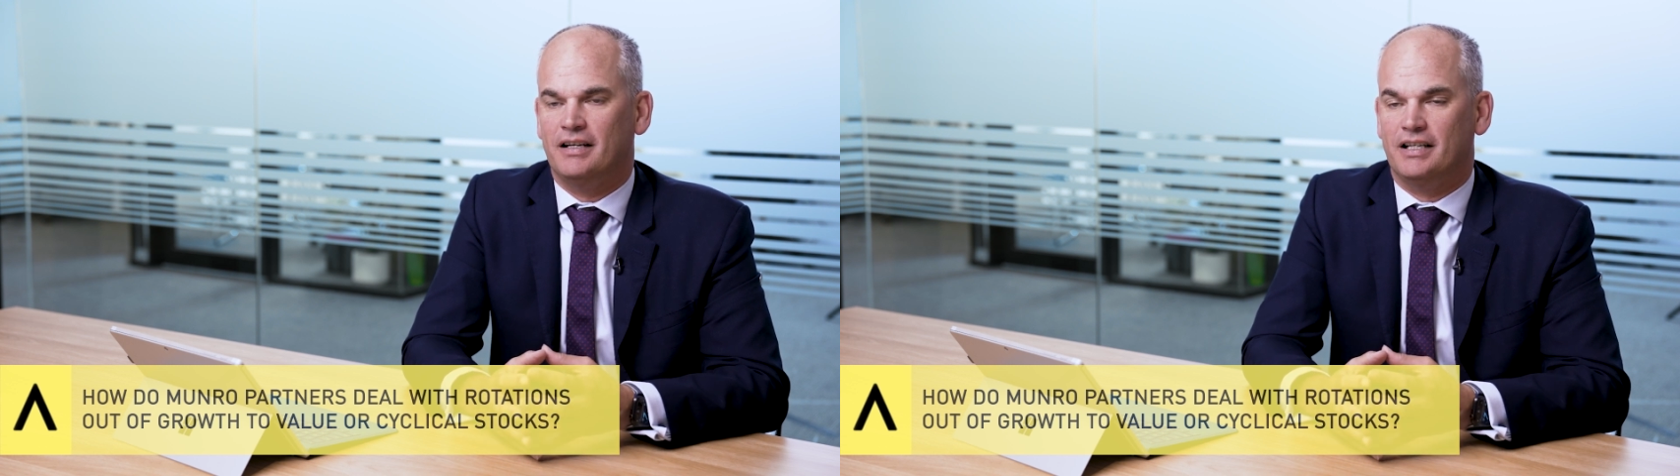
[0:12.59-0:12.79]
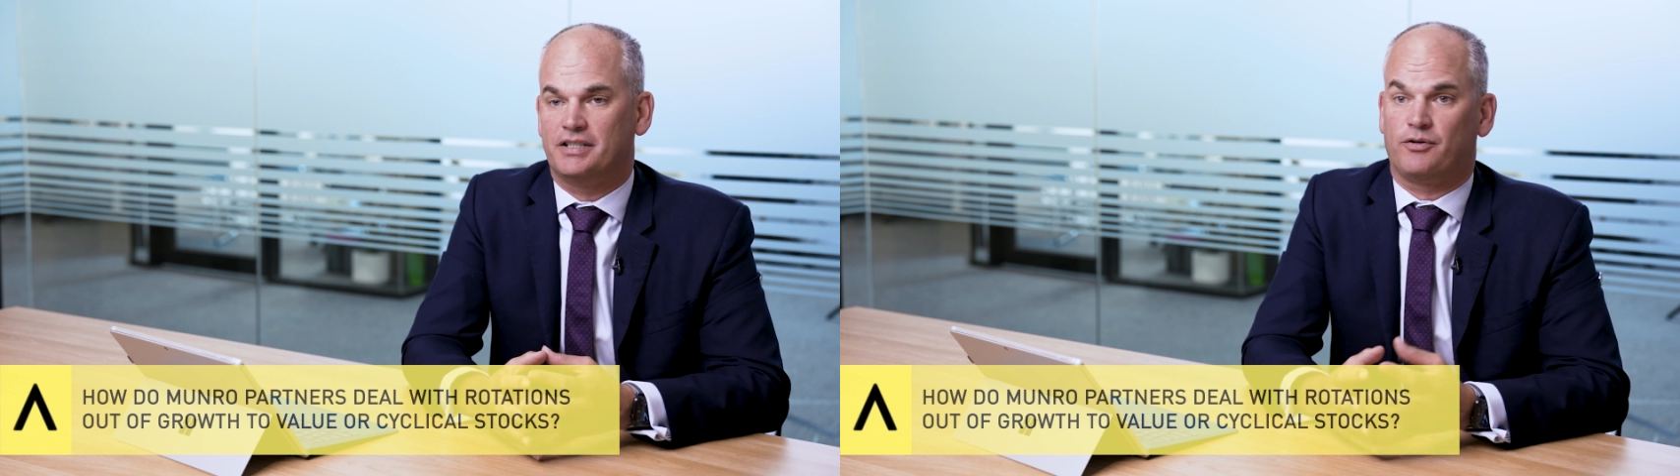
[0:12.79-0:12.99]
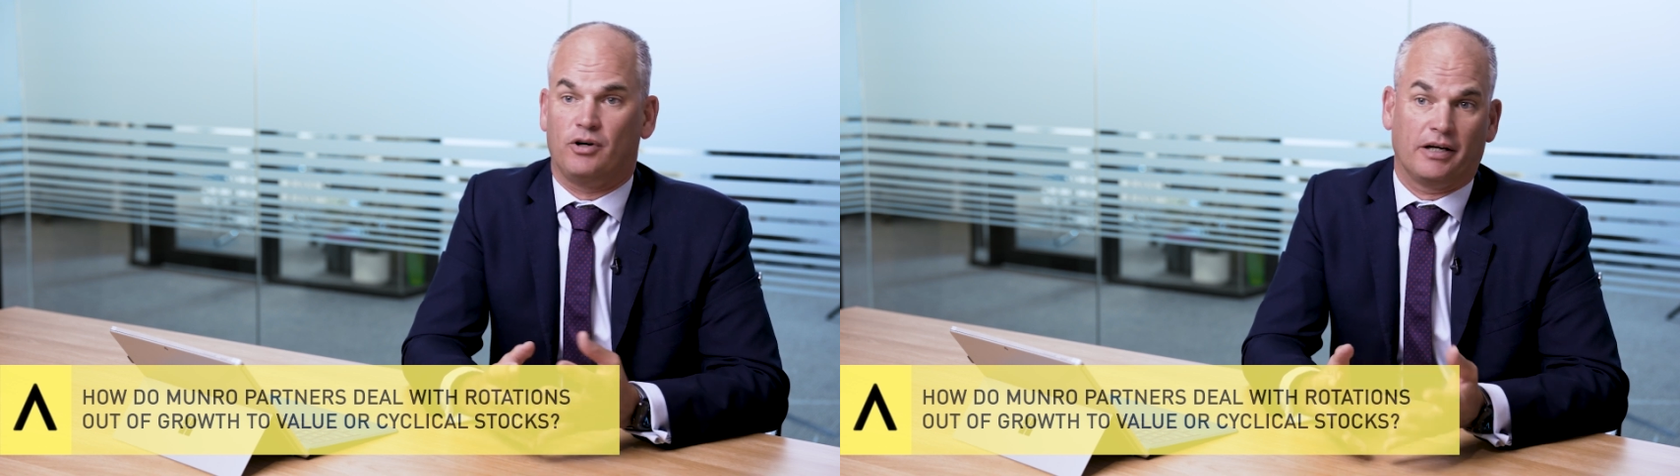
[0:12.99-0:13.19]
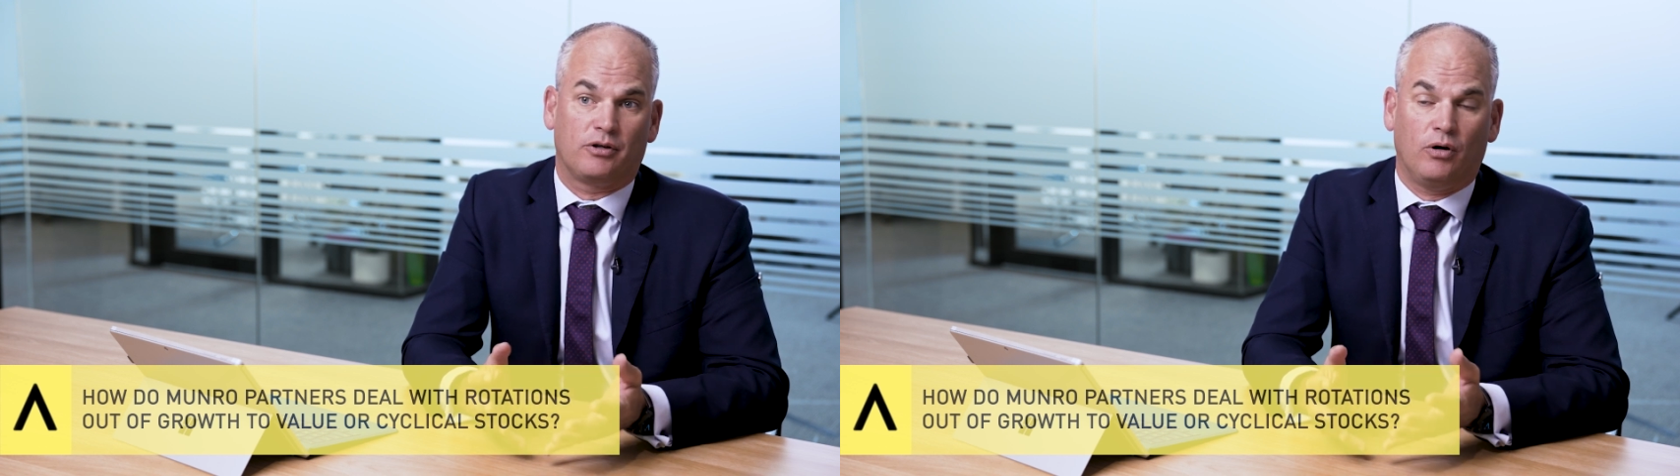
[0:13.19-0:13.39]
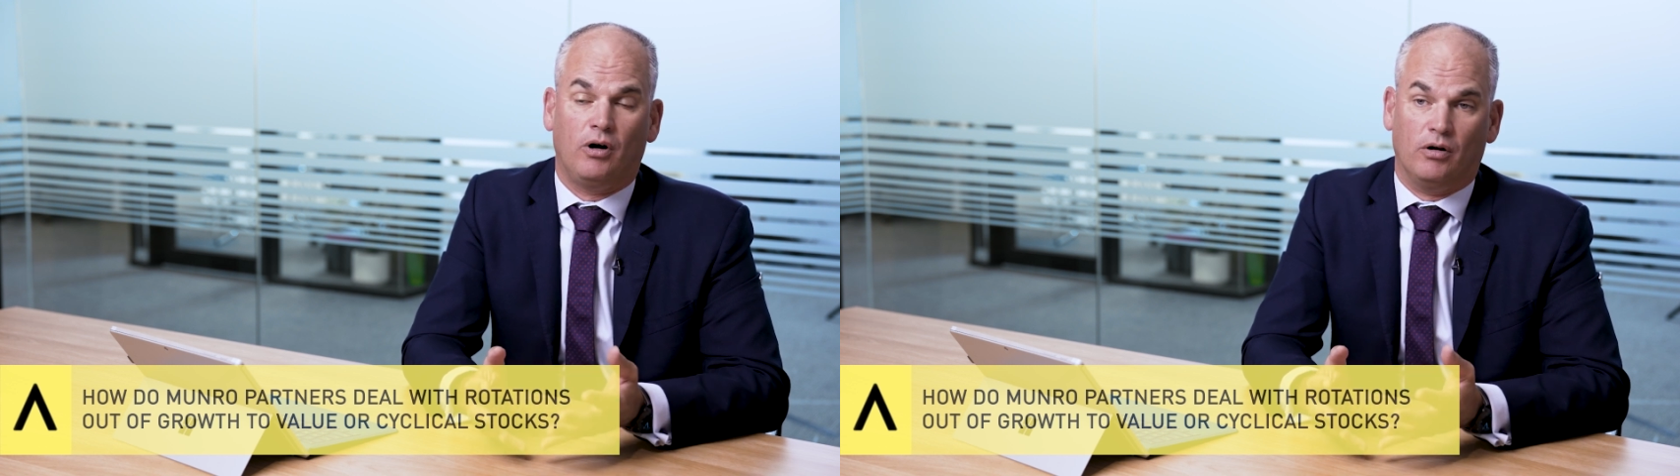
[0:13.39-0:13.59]
is for our
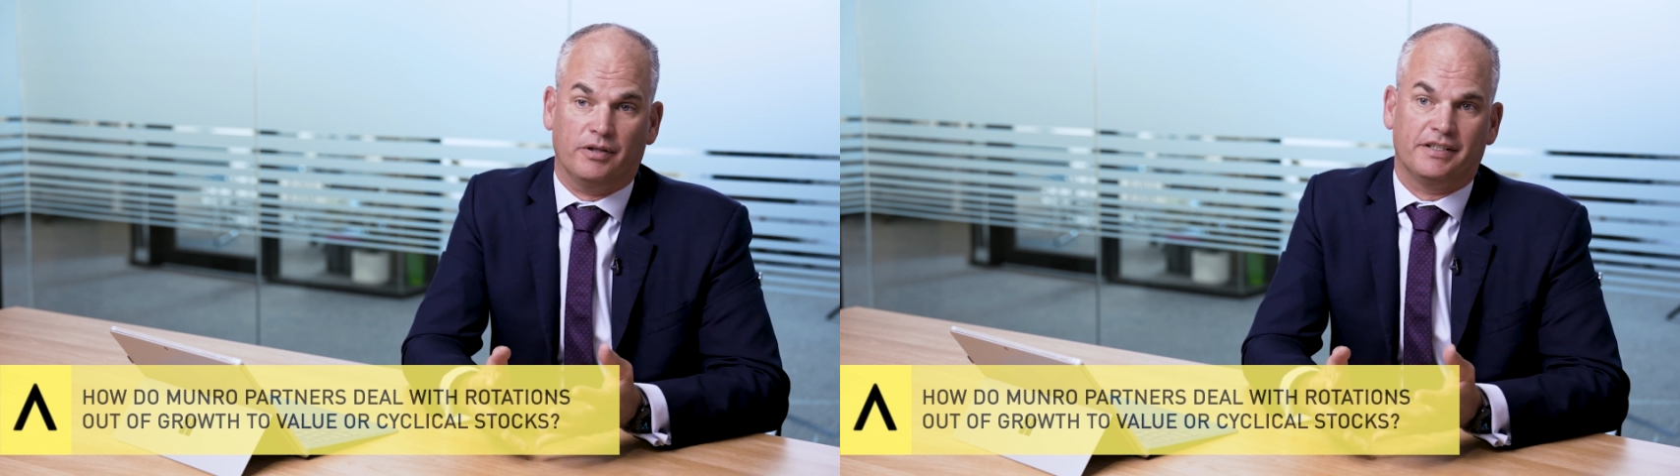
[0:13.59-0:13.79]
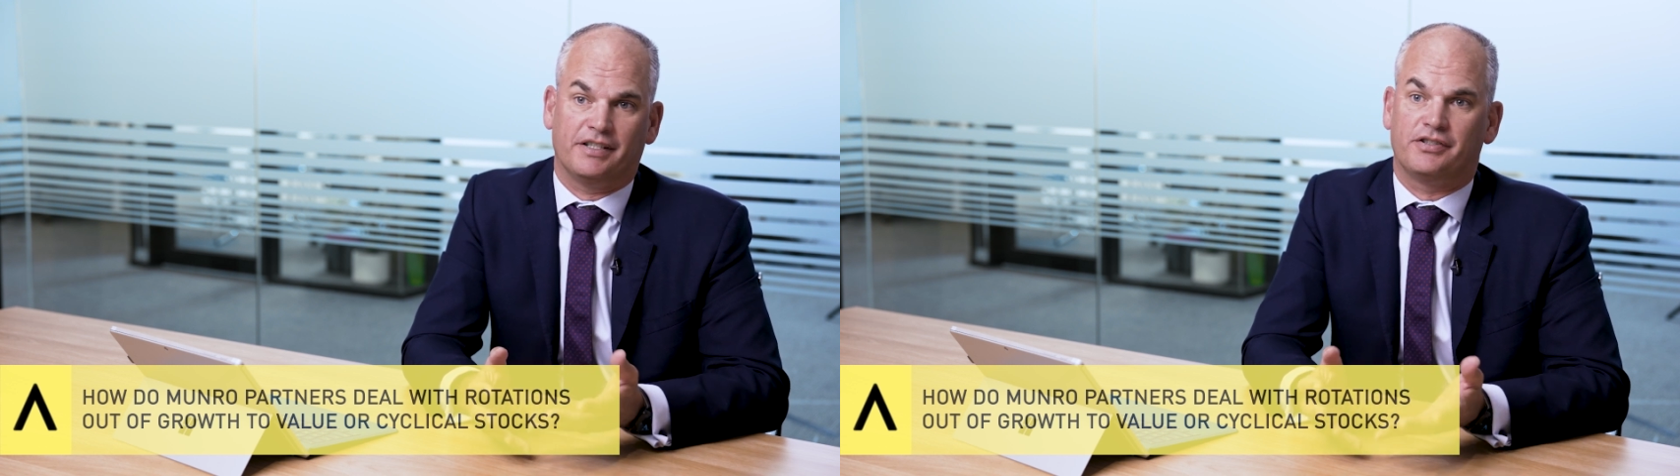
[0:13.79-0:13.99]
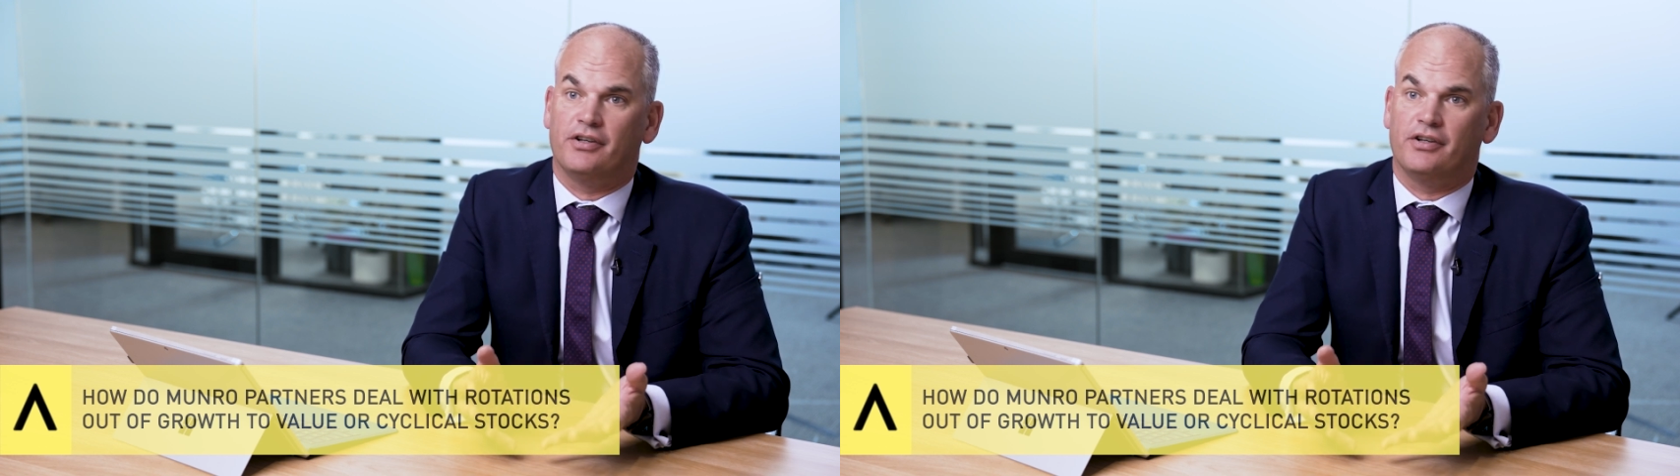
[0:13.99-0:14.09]
core holdings is